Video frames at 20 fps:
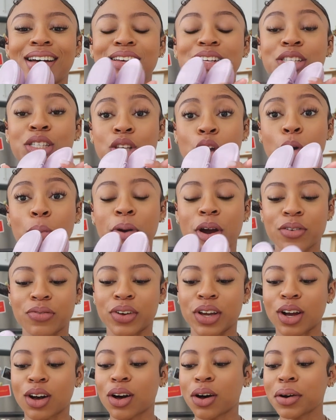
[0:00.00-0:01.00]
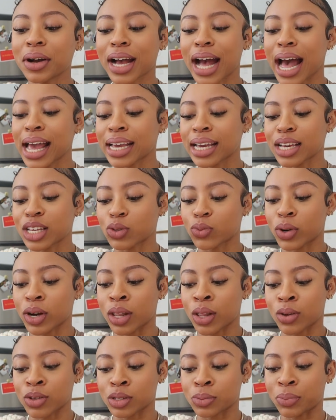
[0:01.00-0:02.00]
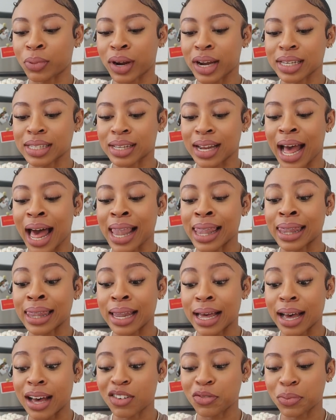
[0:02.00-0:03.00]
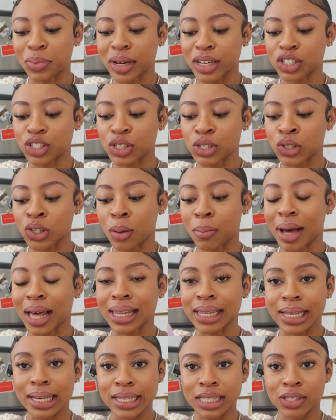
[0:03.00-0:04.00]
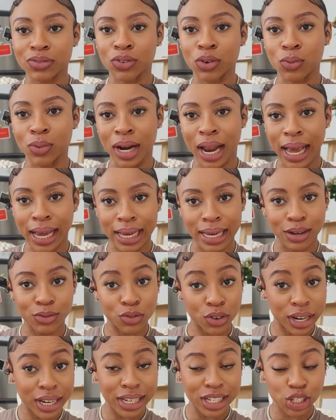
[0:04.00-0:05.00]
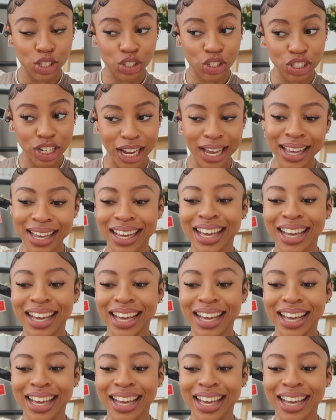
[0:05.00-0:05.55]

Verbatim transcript: so perfect. Cult Gaia is one of those brands that I love, but she's on my list for when I get rich.